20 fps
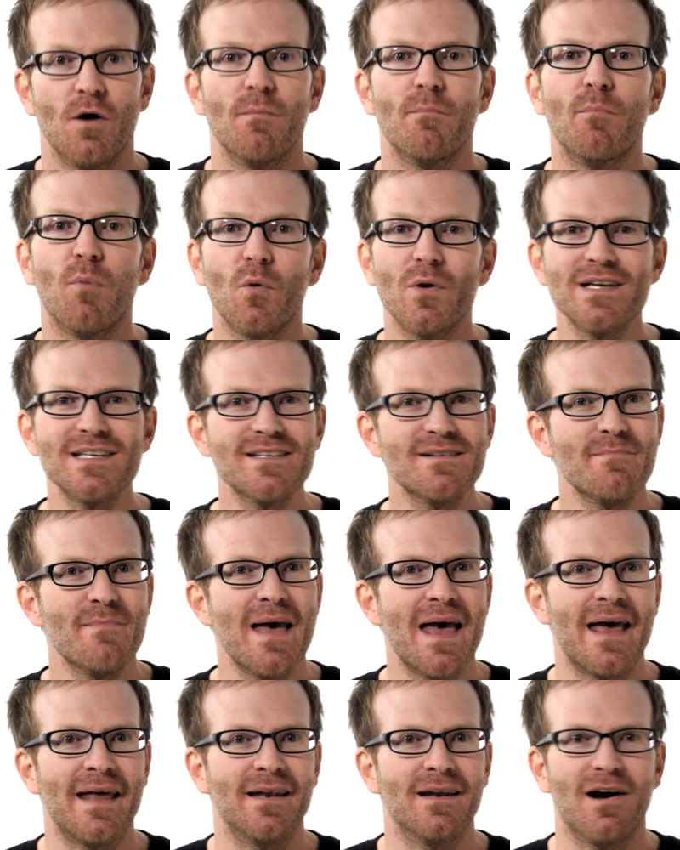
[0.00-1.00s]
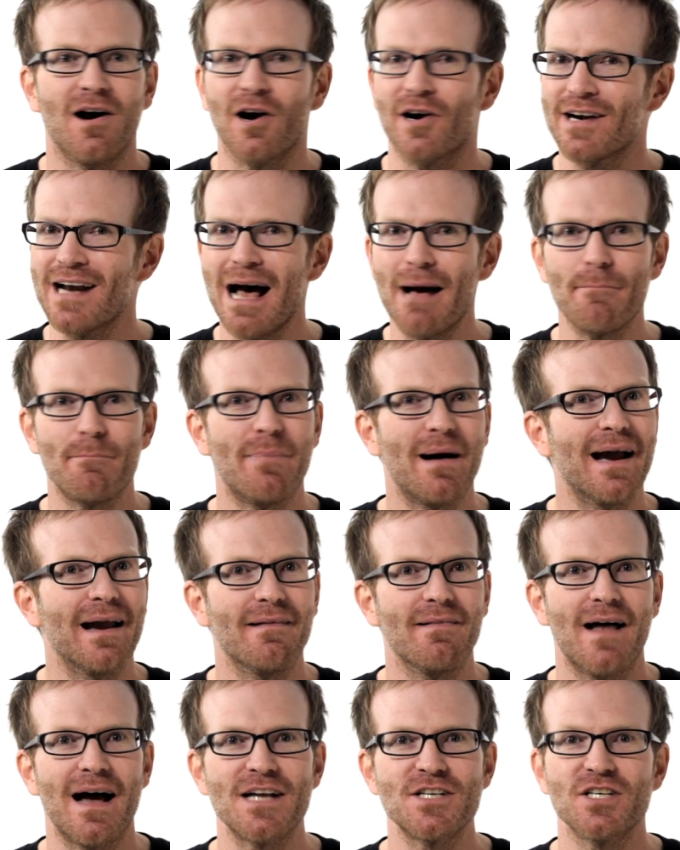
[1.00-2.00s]
Boys and men are not
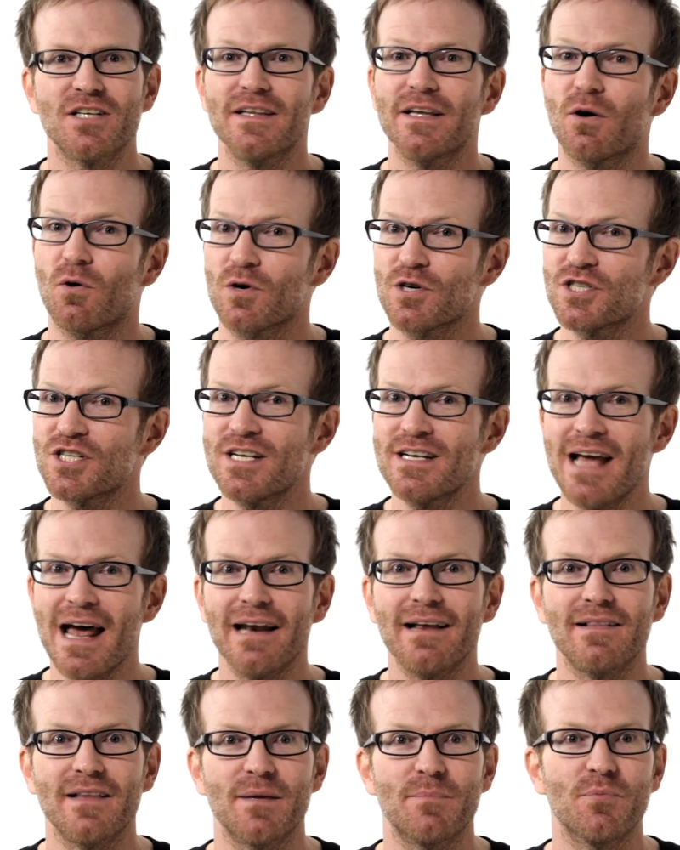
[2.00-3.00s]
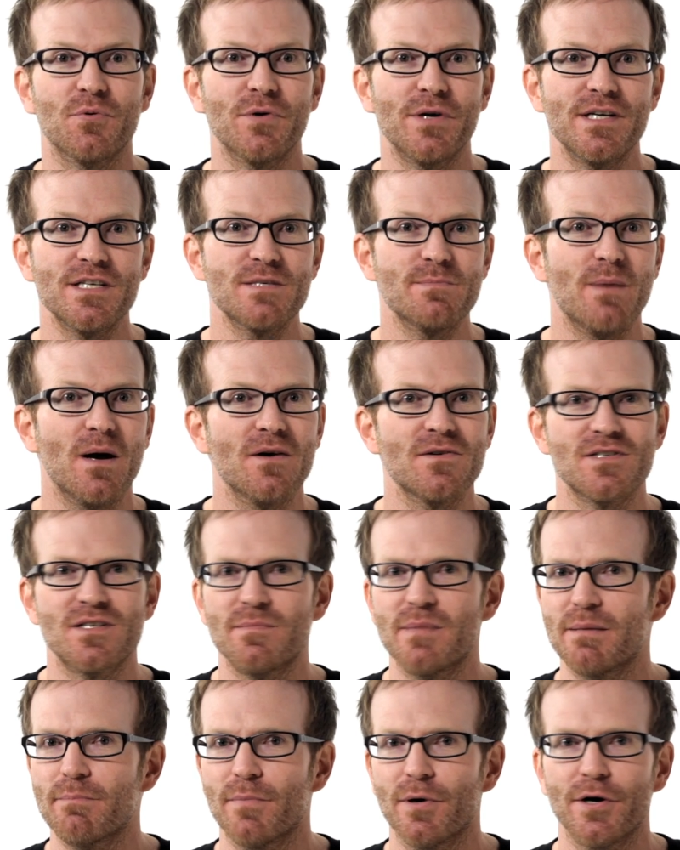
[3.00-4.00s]
biologically or genetically predisposed to
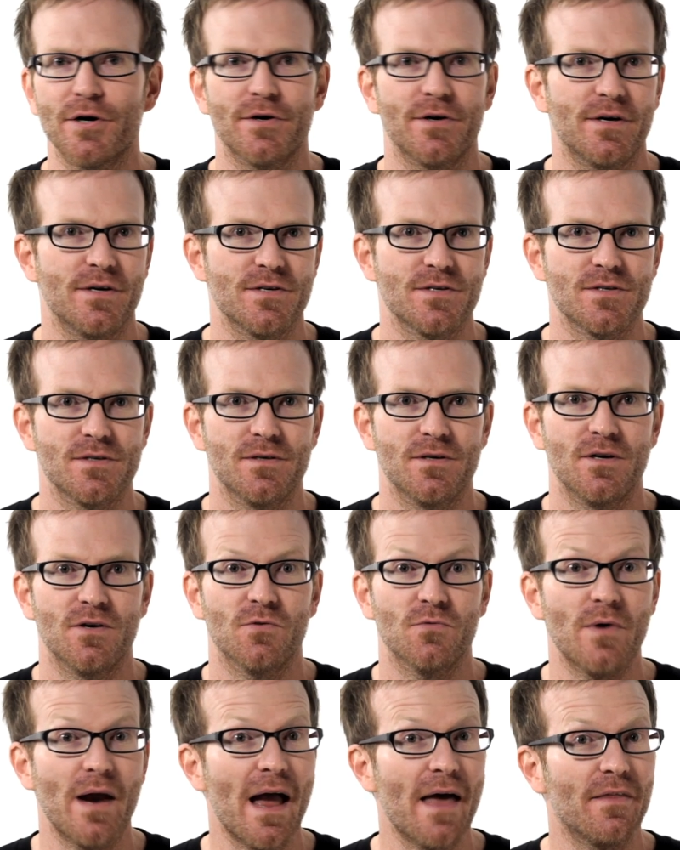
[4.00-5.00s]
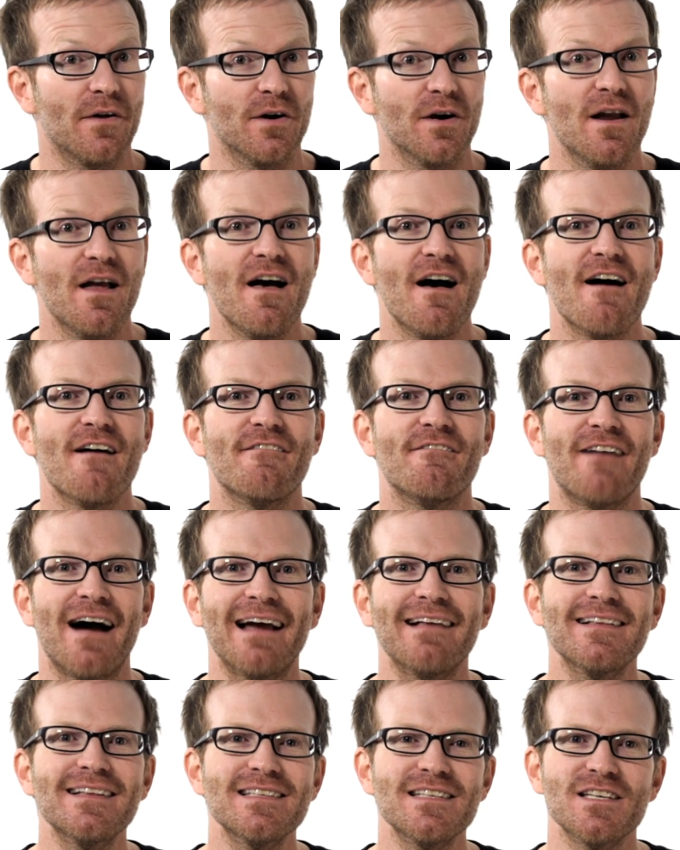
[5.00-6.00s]
be murderers. Rather,
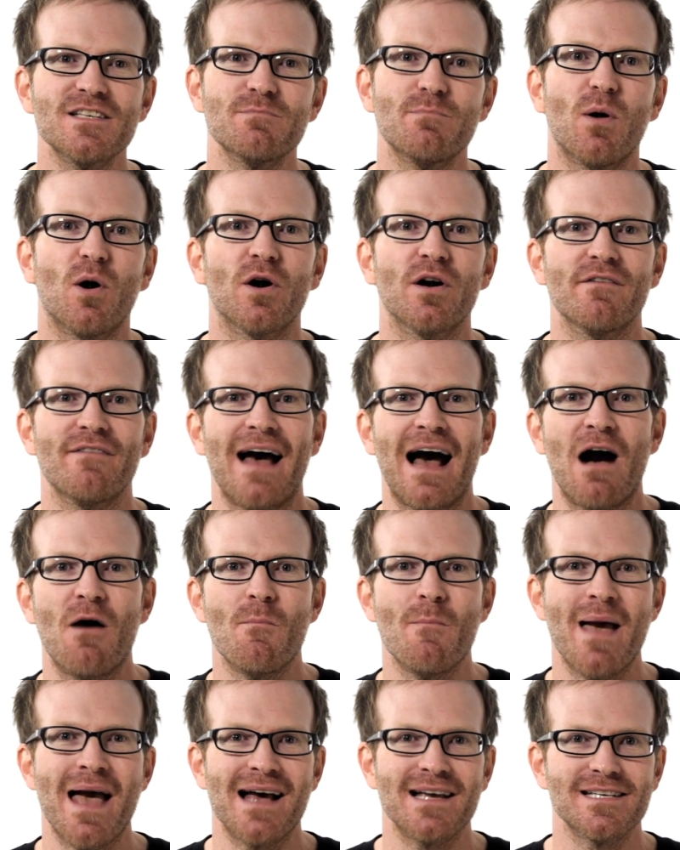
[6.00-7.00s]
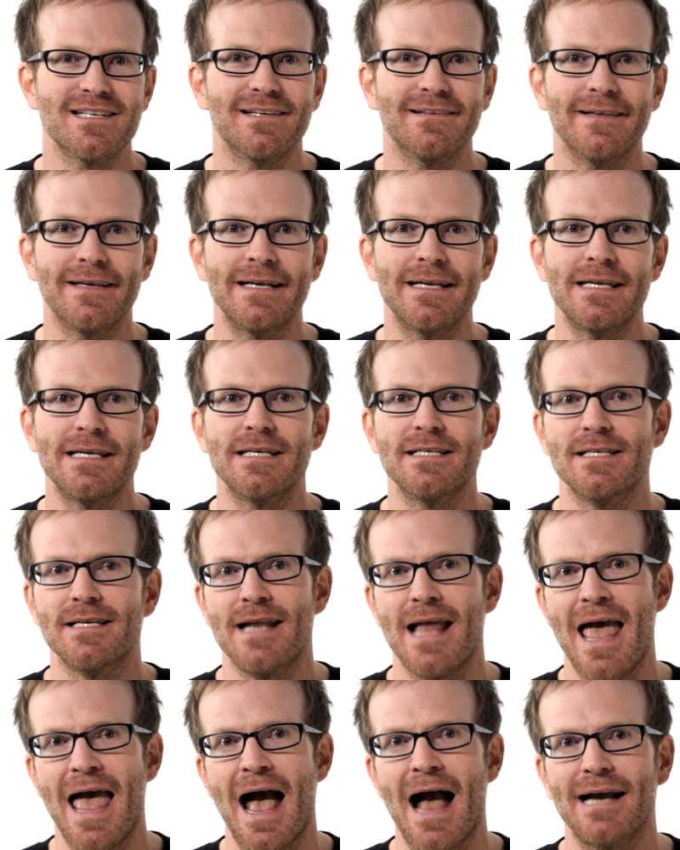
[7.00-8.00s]
violence is part of how masculinity is
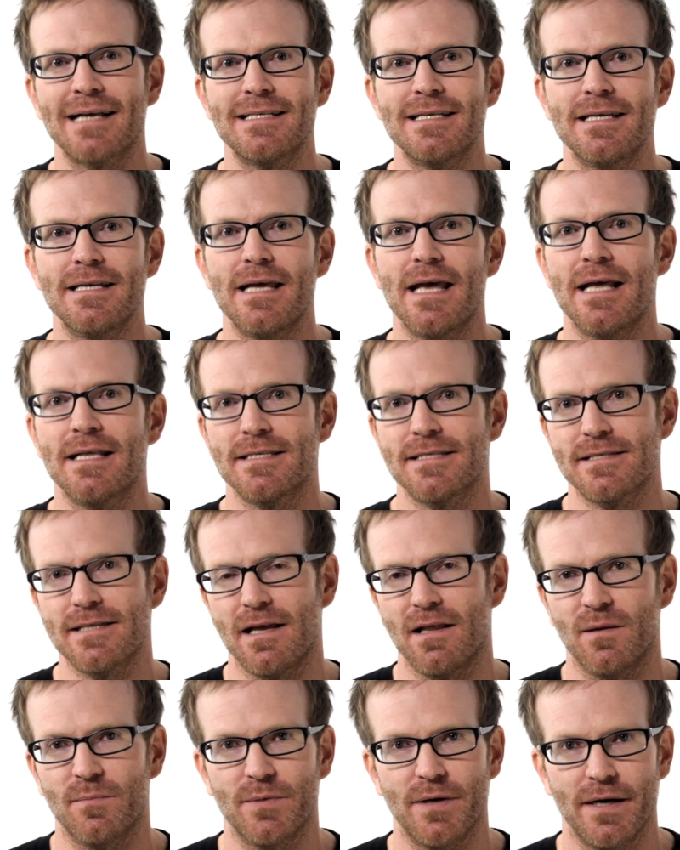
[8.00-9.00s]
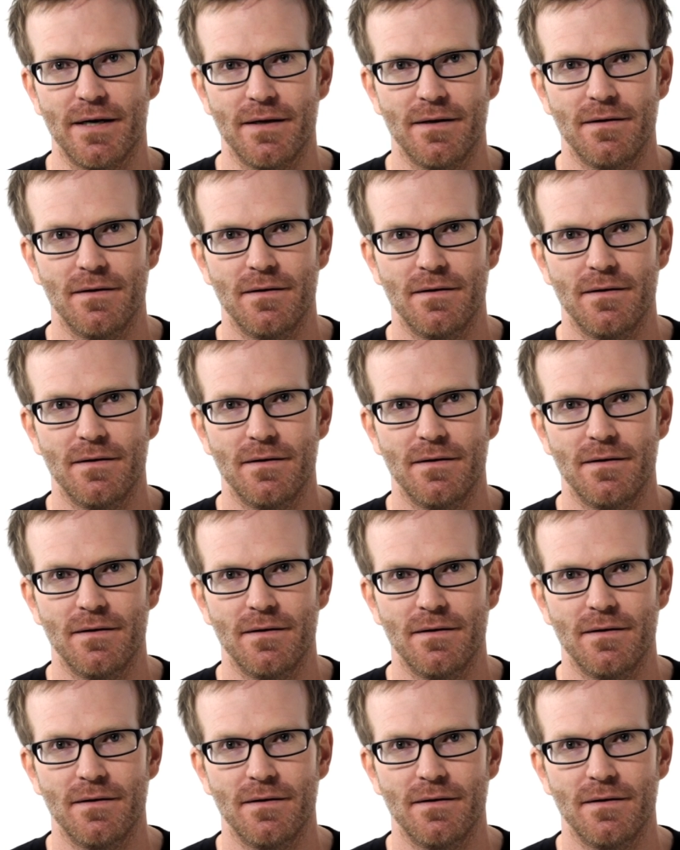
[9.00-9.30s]
enacted and celebrated.